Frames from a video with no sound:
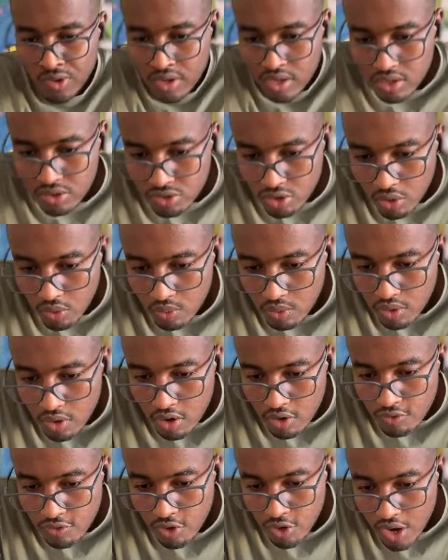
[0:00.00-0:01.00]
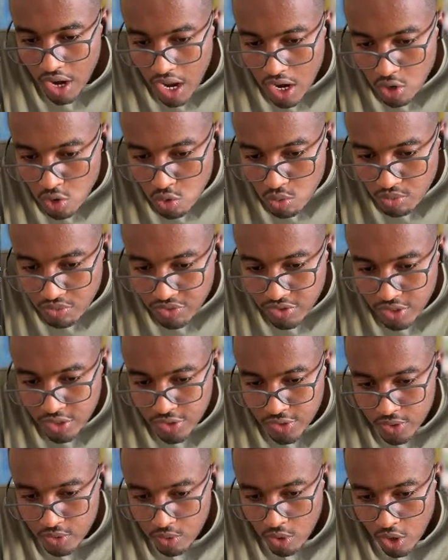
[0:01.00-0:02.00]
So for a Loom
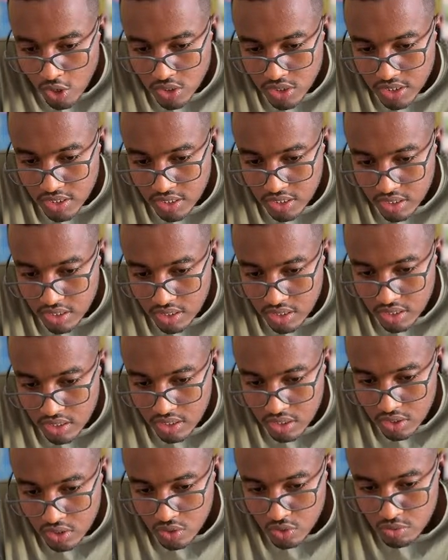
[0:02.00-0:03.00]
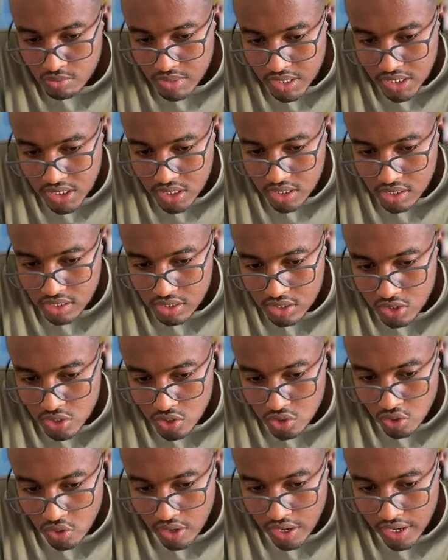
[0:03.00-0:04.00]
video hosting, you mentioned it
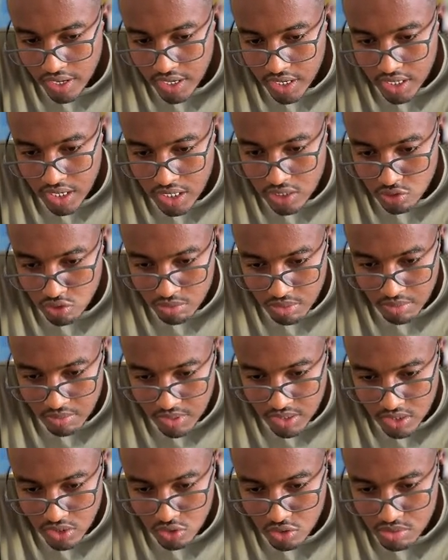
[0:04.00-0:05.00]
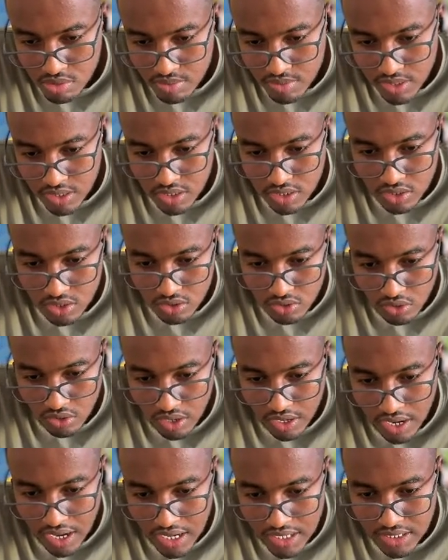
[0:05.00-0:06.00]
storing in a Supabase. Supabase
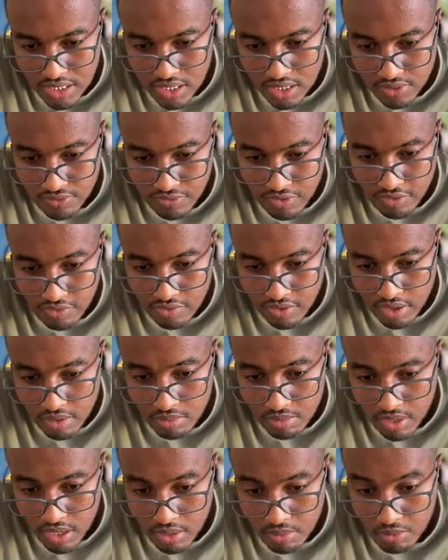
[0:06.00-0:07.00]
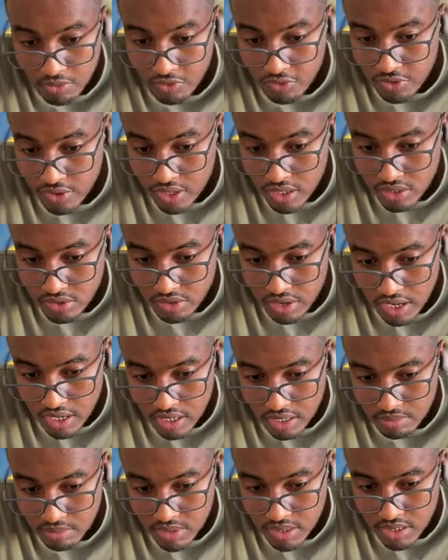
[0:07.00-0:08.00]
storing has a 50 MB free trial
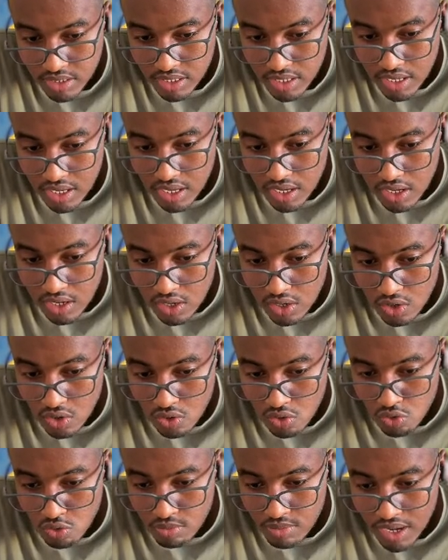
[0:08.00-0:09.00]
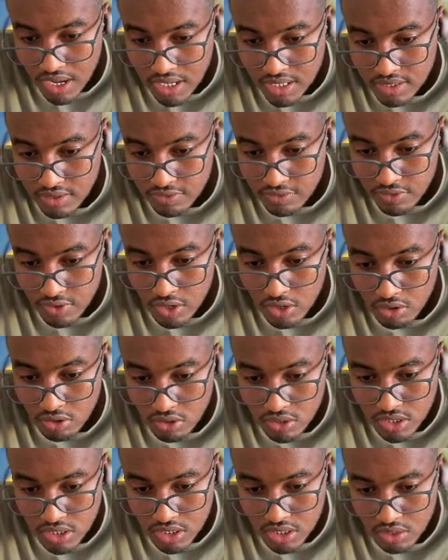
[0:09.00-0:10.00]
limit. Loom has a free
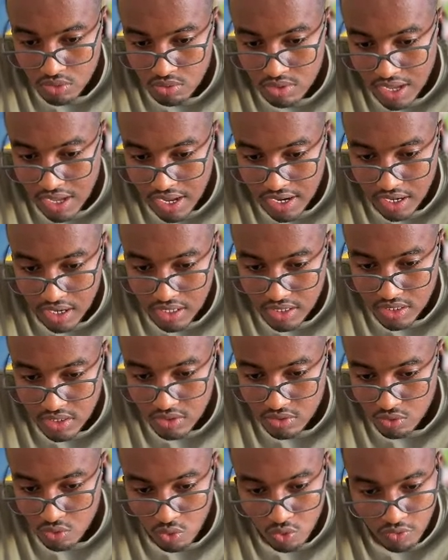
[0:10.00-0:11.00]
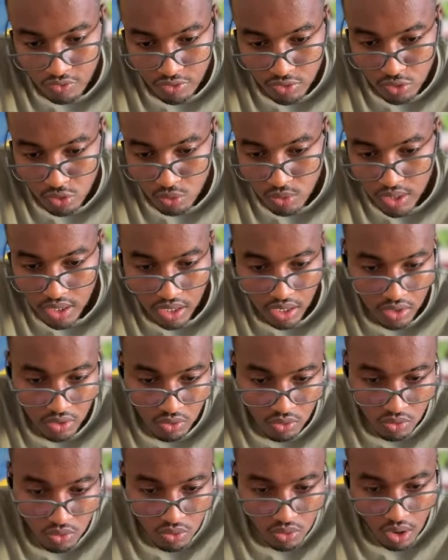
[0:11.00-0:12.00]
hosting with analysis, who viewed,
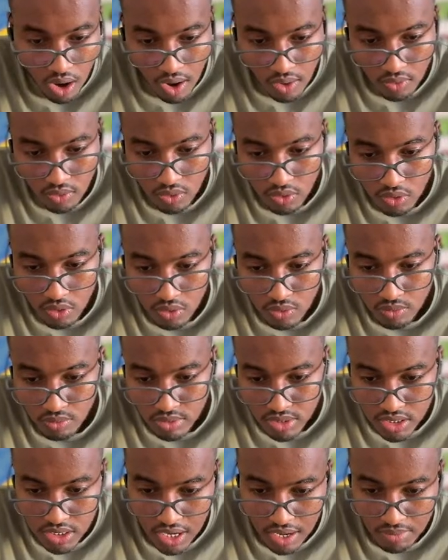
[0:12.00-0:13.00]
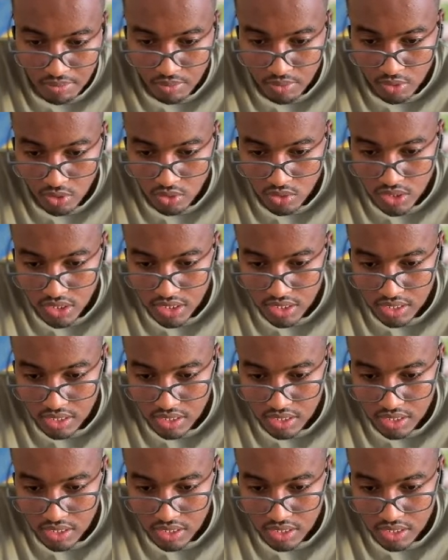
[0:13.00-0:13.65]
who, how long, which approach.